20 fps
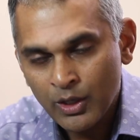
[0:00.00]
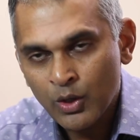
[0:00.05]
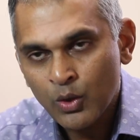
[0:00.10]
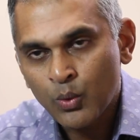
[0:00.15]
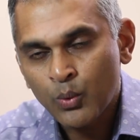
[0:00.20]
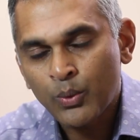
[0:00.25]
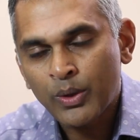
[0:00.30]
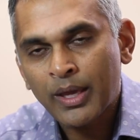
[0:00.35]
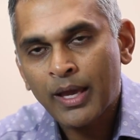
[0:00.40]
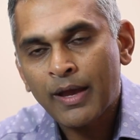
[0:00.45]

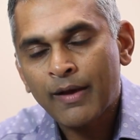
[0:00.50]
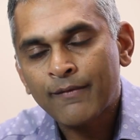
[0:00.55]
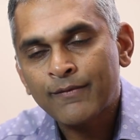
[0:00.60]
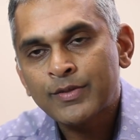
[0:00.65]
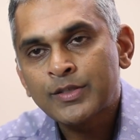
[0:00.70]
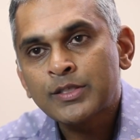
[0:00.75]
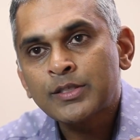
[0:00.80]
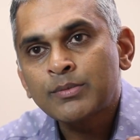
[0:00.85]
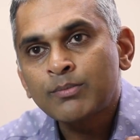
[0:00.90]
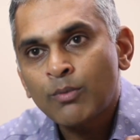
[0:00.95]
We have
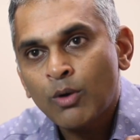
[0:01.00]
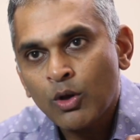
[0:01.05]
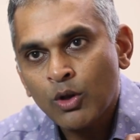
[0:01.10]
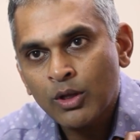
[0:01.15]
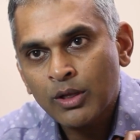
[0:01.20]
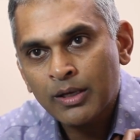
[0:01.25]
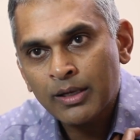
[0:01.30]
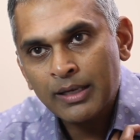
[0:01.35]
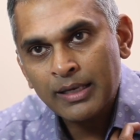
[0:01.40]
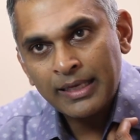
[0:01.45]

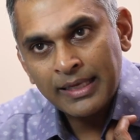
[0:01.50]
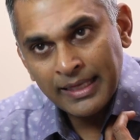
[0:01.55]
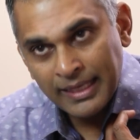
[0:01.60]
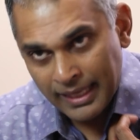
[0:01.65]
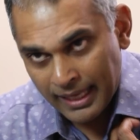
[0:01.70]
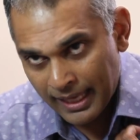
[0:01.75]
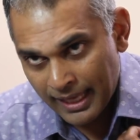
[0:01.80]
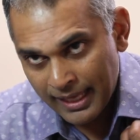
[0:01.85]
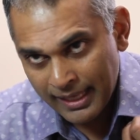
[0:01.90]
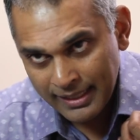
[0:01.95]
smaller
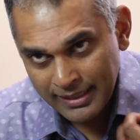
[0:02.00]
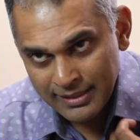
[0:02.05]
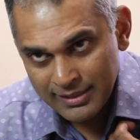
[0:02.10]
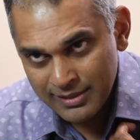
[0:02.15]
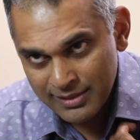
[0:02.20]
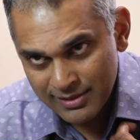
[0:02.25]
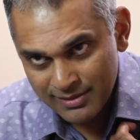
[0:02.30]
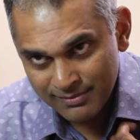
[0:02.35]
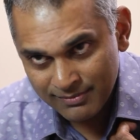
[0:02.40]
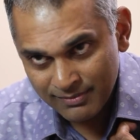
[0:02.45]

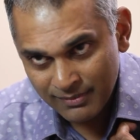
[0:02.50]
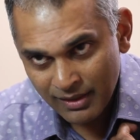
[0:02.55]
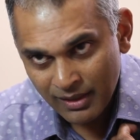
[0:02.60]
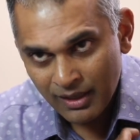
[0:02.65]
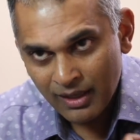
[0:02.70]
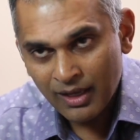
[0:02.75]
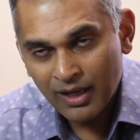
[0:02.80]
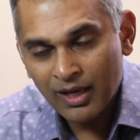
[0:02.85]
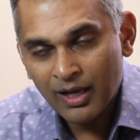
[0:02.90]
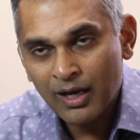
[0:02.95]
cans,
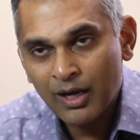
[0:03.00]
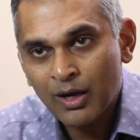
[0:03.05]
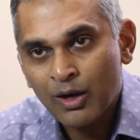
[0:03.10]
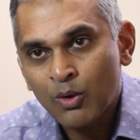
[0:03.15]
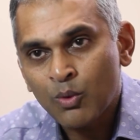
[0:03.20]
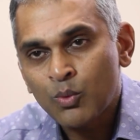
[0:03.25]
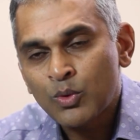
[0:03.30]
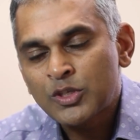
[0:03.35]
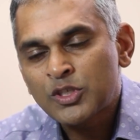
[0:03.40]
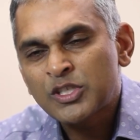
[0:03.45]

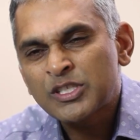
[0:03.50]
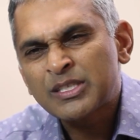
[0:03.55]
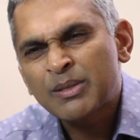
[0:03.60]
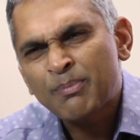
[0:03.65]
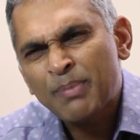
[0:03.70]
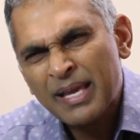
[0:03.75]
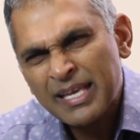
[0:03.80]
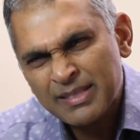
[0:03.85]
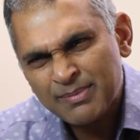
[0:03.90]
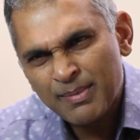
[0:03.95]
which is the
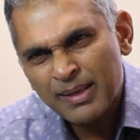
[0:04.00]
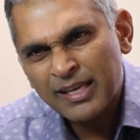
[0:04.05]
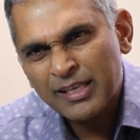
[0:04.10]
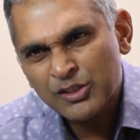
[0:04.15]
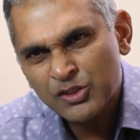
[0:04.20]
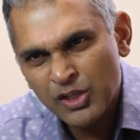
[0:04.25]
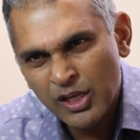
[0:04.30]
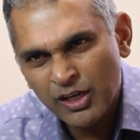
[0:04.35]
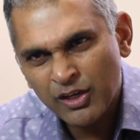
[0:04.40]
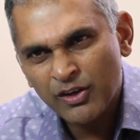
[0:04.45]
pacemaker
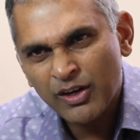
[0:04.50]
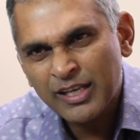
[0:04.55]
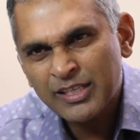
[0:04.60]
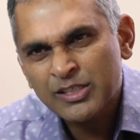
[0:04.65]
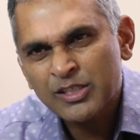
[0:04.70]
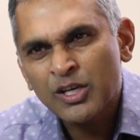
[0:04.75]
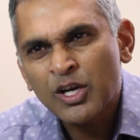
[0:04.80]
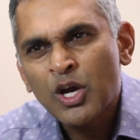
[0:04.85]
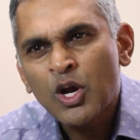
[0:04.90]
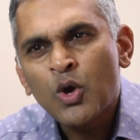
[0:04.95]

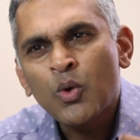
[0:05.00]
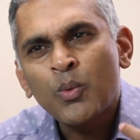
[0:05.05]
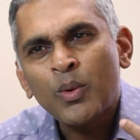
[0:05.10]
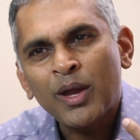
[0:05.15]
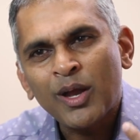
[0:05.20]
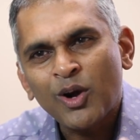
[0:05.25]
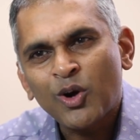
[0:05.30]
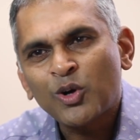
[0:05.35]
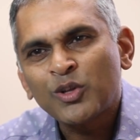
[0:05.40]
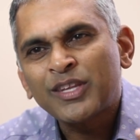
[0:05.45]
generator,
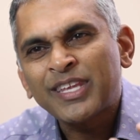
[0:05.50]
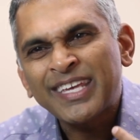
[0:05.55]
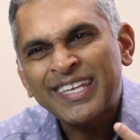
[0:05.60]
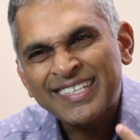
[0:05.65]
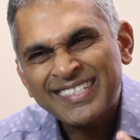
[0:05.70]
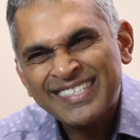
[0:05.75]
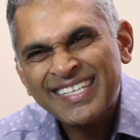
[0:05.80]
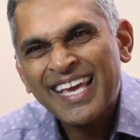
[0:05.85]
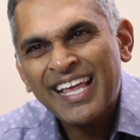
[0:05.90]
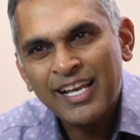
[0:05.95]
where all the
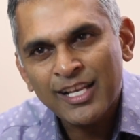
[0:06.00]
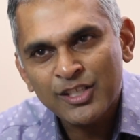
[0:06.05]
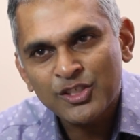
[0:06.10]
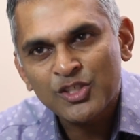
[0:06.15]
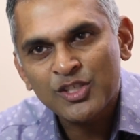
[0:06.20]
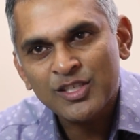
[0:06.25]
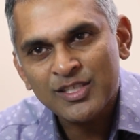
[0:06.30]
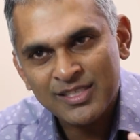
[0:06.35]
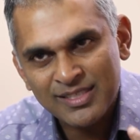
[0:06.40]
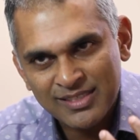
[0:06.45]

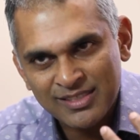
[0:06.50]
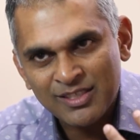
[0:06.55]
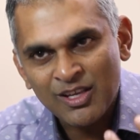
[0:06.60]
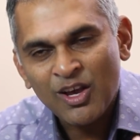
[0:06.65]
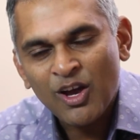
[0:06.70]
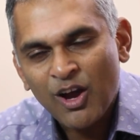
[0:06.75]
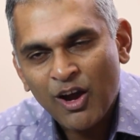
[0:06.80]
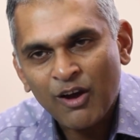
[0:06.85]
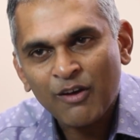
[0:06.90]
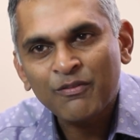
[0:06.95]
intelligence
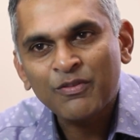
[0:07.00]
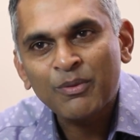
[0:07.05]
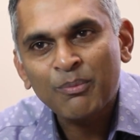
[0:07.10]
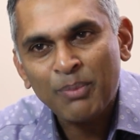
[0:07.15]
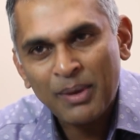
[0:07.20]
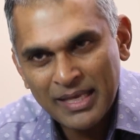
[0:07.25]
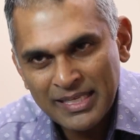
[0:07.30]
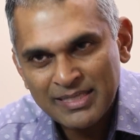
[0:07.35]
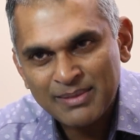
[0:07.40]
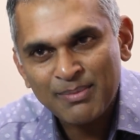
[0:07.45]
of the
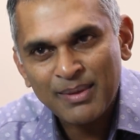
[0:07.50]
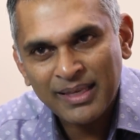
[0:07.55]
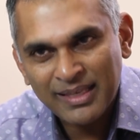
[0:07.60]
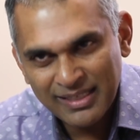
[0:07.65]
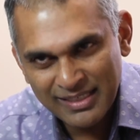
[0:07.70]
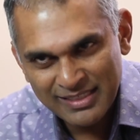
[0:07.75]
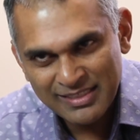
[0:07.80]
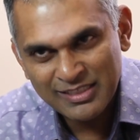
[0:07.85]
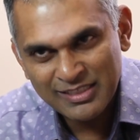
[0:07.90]
pacemaker is